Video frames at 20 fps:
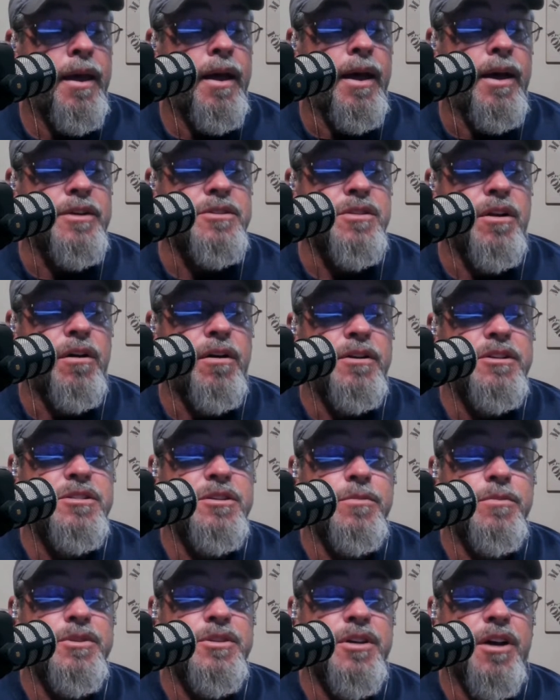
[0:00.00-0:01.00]
As long as
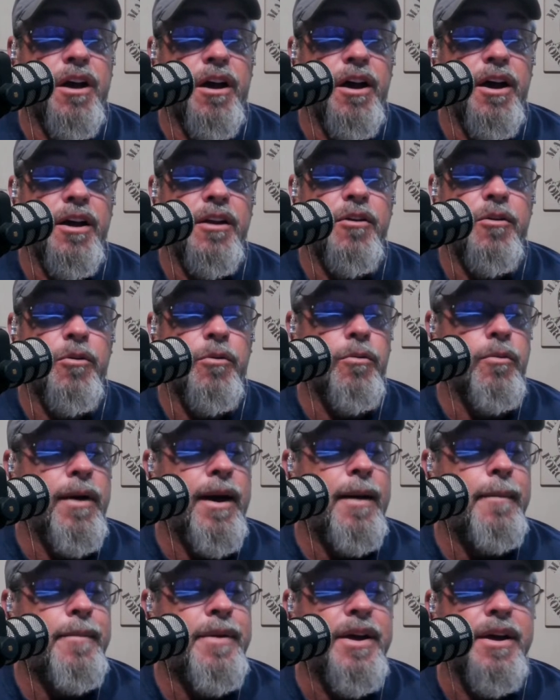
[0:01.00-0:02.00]
it was cut or
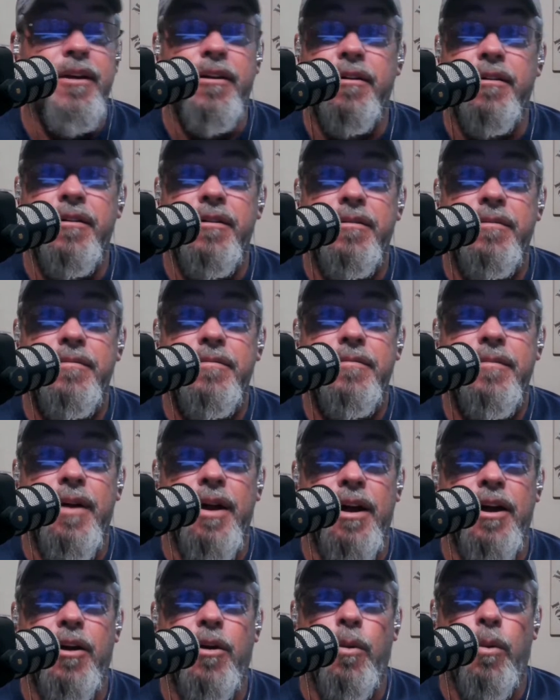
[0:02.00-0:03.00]
wrapped here,
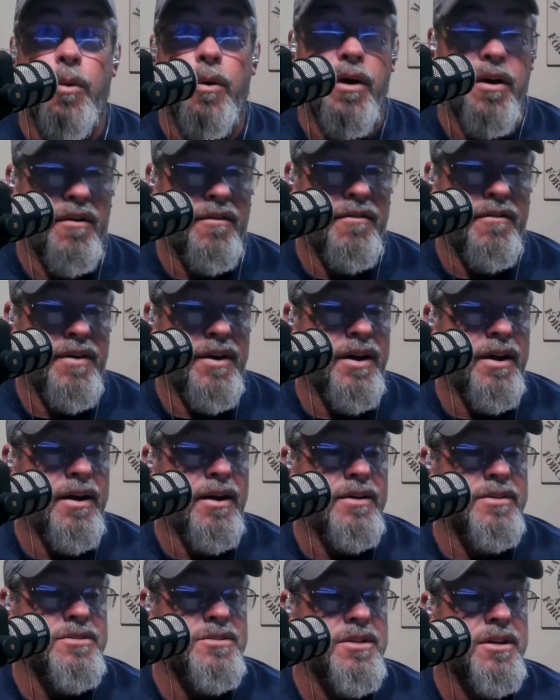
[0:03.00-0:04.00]
it
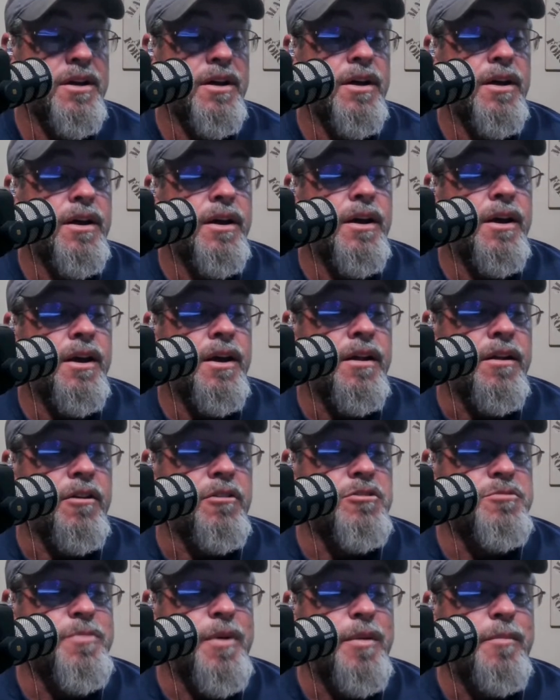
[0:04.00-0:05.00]
qualifies.
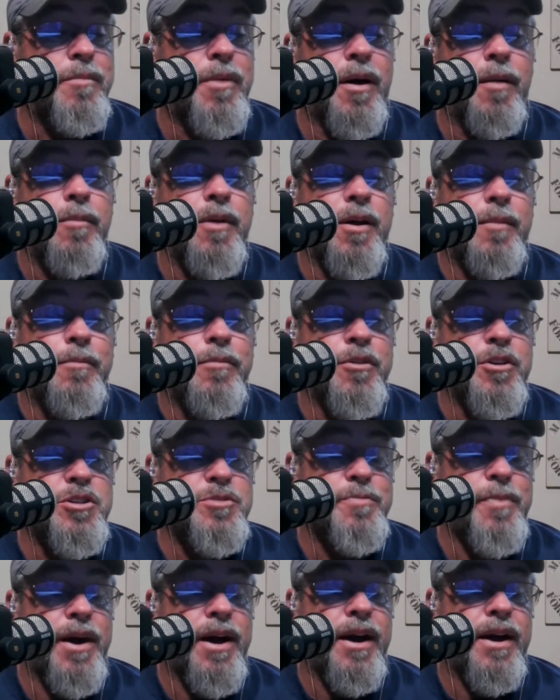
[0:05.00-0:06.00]
There's been public
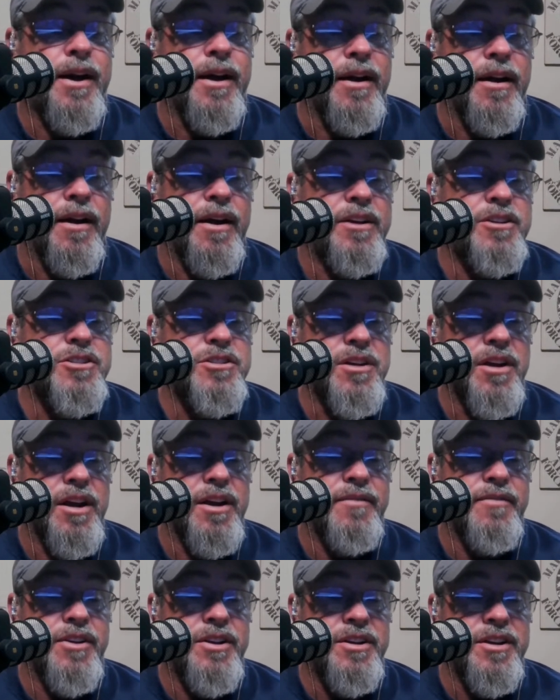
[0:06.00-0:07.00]
pushback and
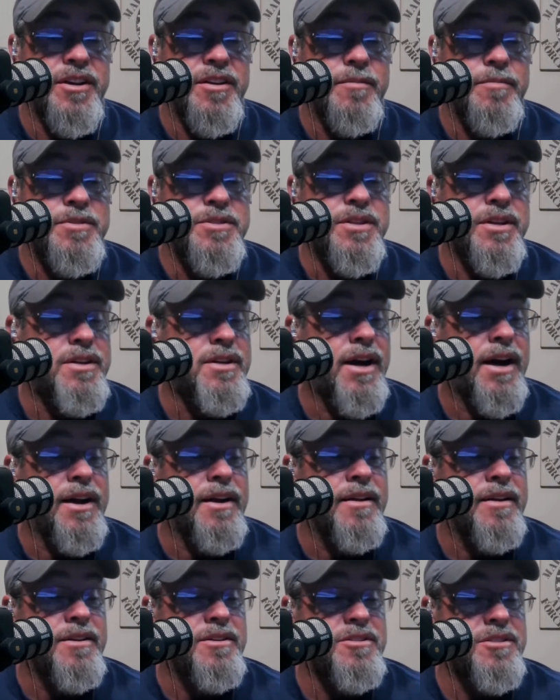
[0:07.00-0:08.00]
legislative attempts to
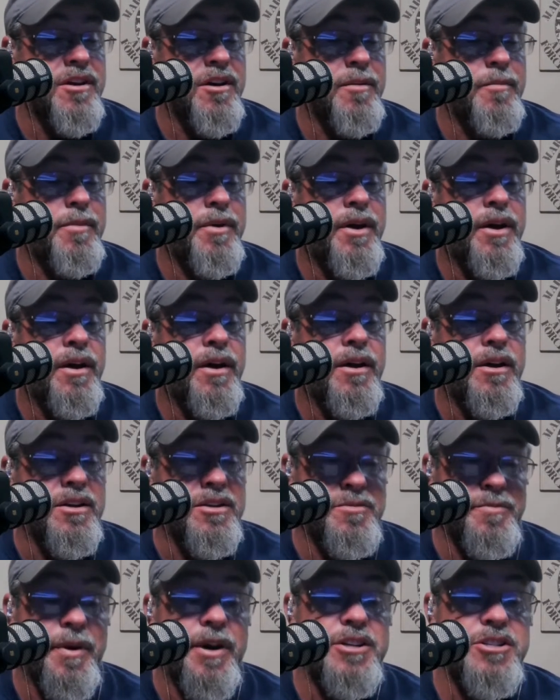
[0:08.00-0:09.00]
tighten this up,
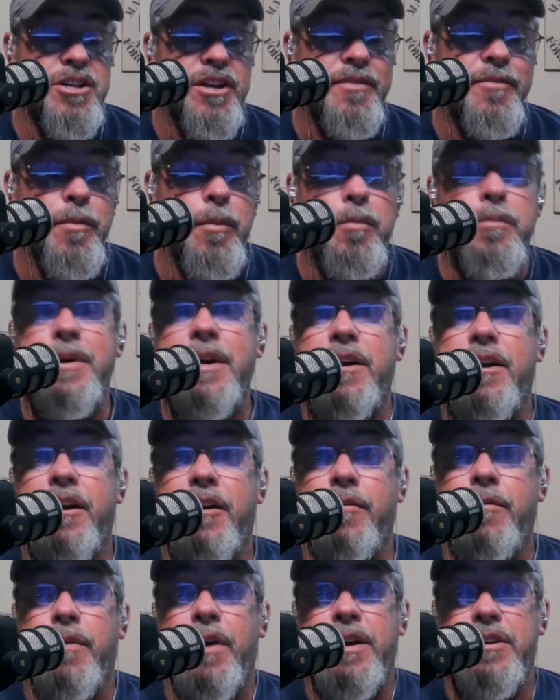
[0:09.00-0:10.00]
especially from
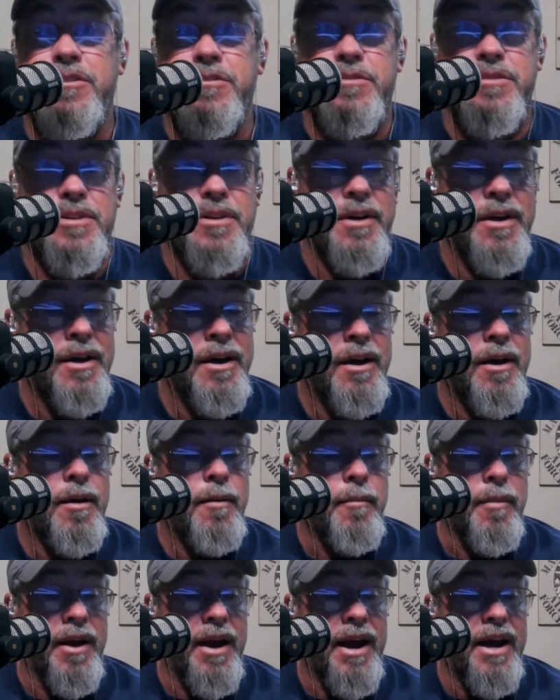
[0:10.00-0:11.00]
American ranchers.
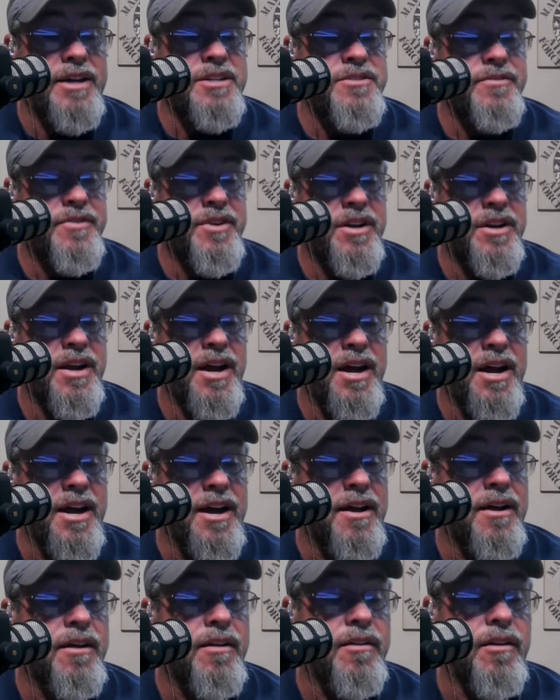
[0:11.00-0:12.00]
But as of
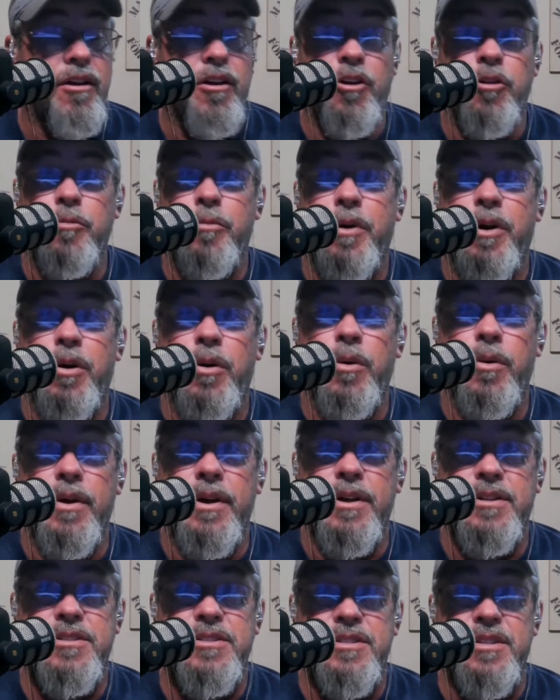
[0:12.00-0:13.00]
today, the loophole
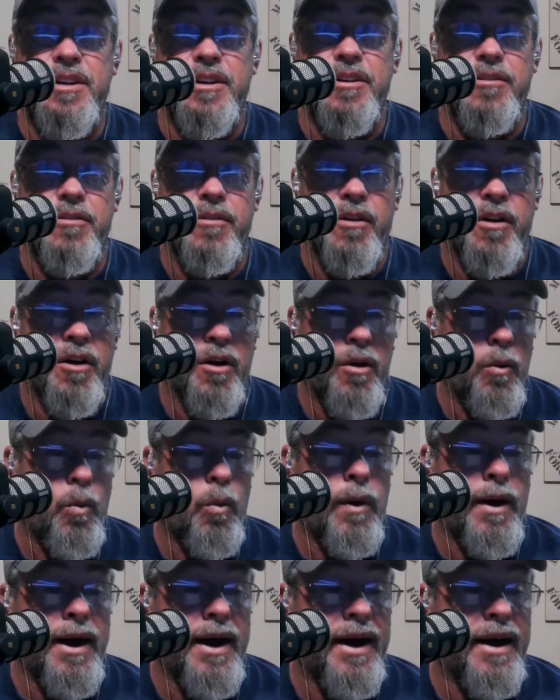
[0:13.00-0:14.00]
is still
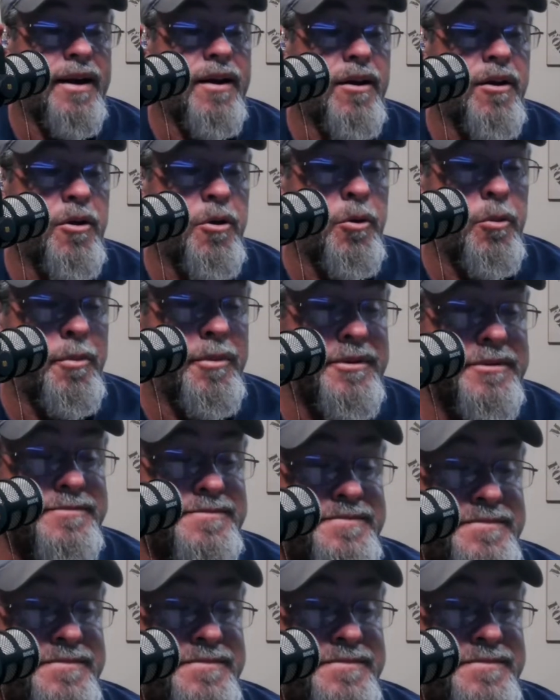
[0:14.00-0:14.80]
wide open.